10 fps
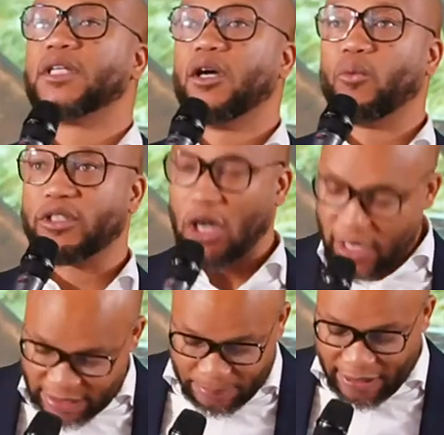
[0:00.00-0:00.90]
We're
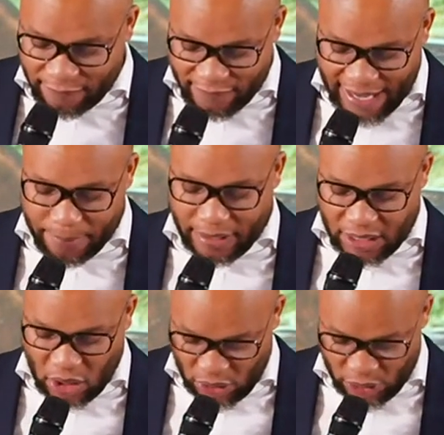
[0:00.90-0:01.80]
talking about family
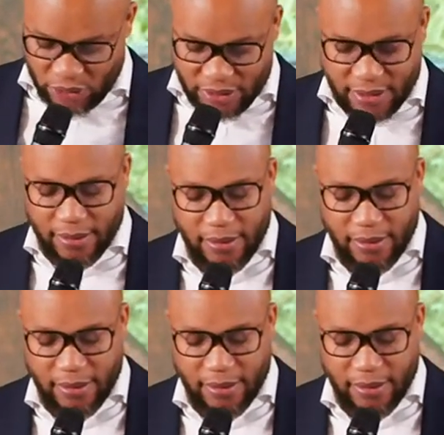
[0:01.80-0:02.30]
hurt.